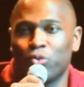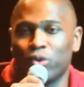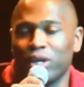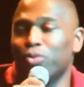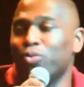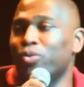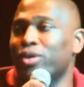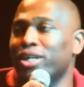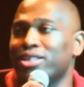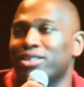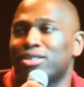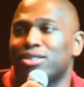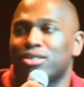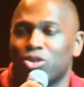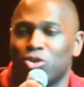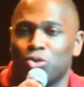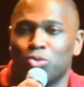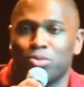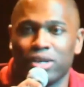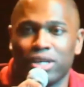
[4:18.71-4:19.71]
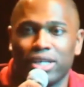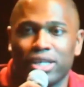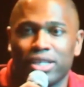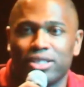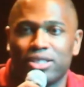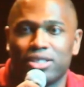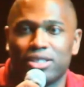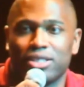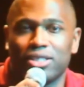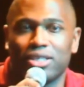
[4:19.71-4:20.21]
We win so
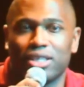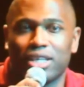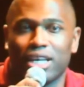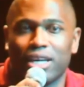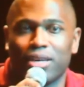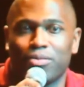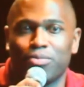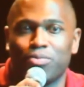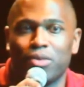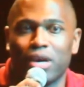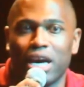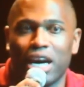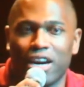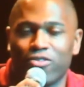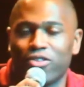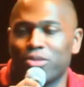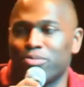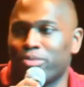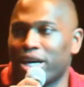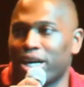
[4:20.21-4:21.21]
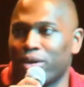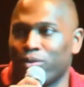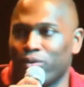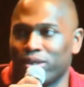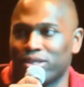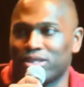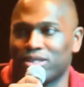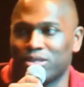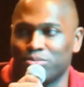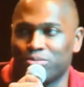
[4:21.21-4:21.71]
much that everybody
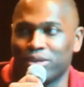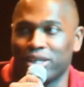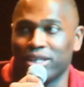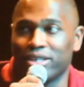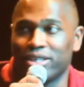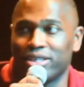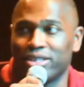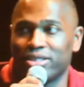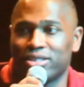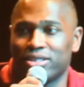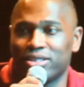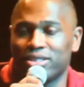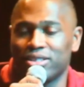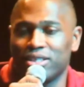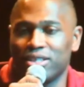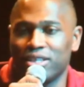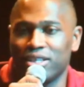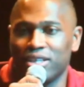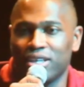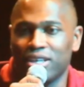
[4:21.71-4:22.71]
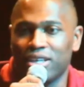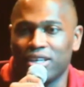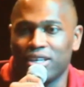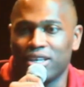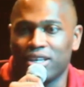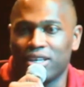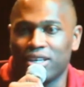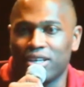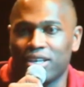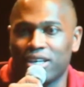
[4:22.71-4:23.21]
wants to beat us.
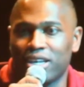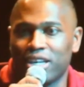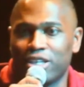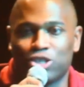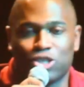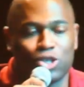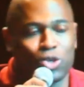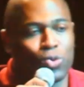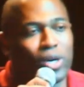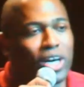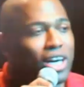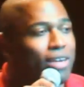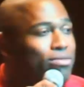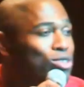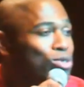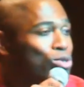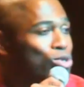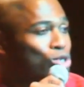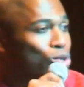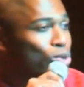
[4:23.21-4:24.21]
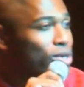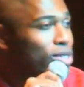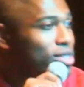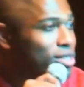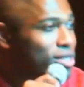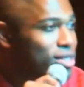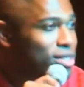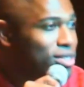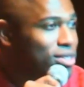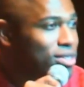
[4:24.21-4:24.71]
And so we have two
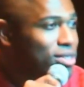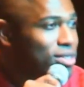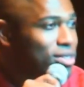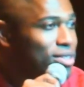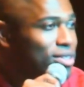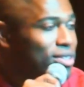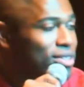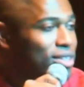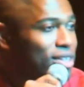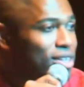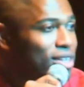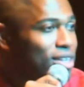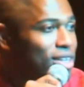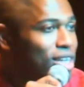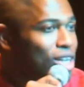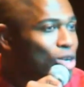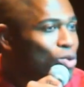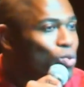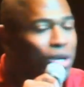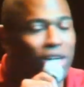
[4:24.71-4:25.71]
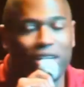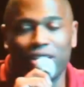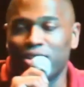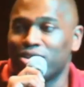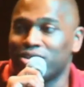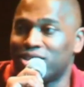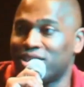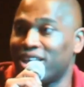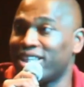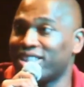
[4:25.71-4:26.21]
choices. We
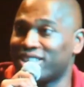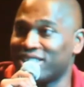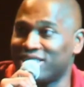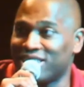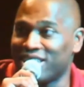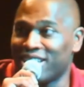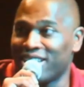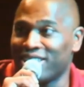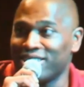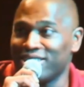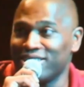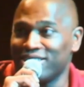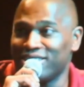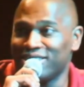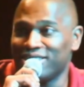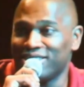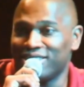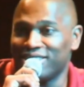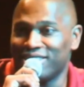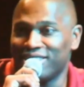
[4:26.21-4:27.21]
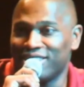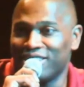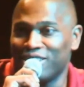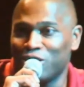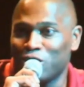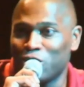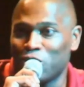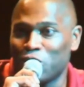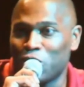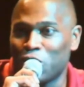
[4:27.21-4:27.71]
either take the challenge,
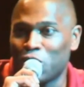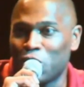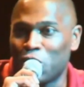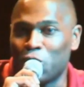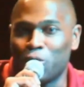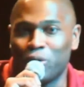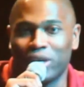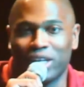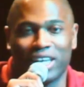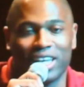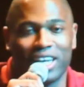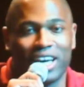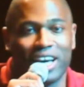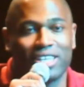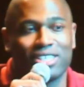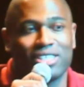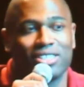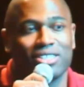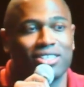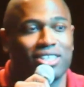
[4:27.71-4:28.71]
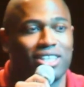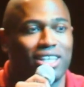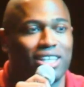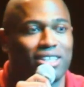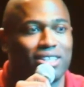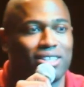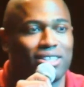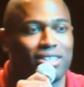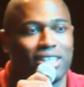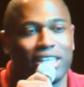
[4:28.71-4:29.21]
or we can
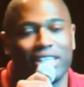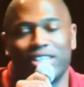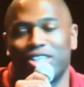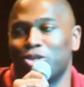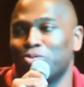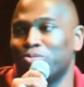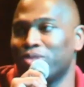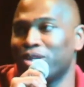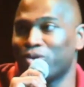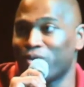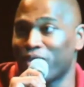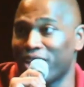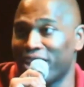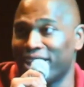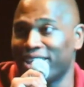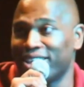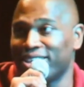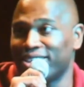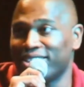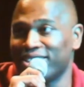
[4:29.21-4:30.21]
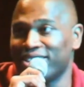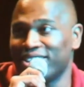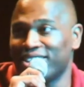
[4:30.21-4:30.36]
actually let them be right.